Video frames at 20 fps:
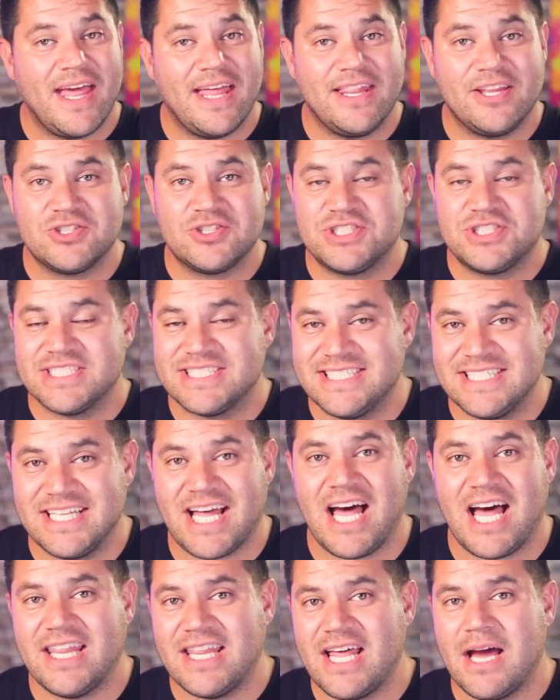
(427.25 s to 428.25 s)
and there's just
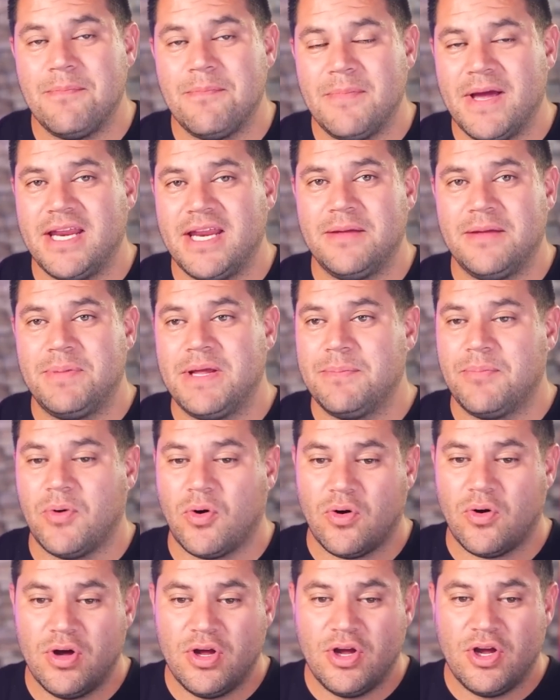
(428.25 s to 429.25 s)
not that many
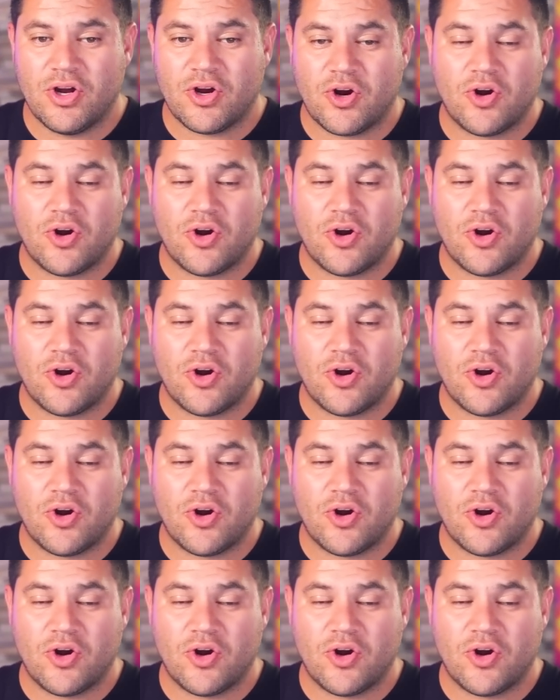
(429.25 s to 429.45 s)
people